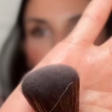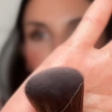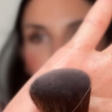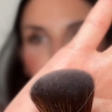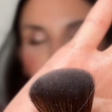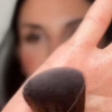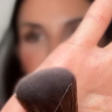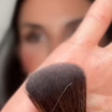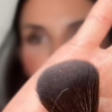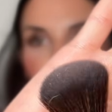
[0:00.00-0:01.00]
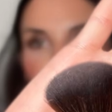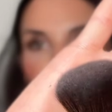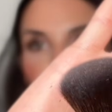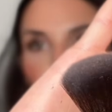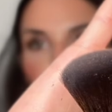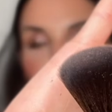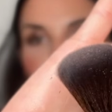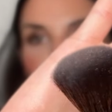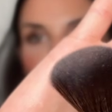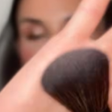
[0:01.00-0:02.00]
like precision powder or
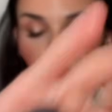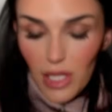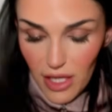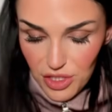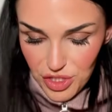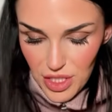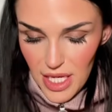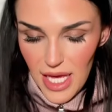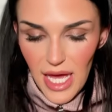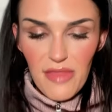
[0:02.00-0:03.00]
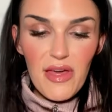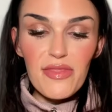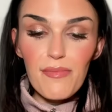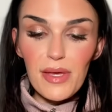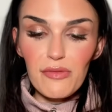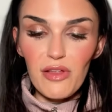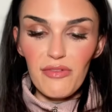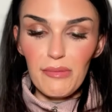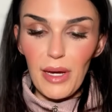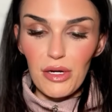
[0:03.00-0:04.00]
even for blush. And then the big
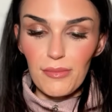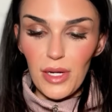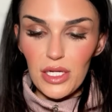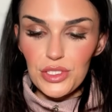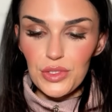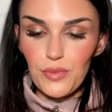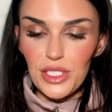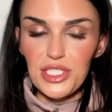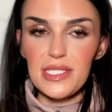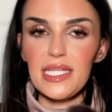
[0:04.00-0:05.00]
fluffy powder brush, which is the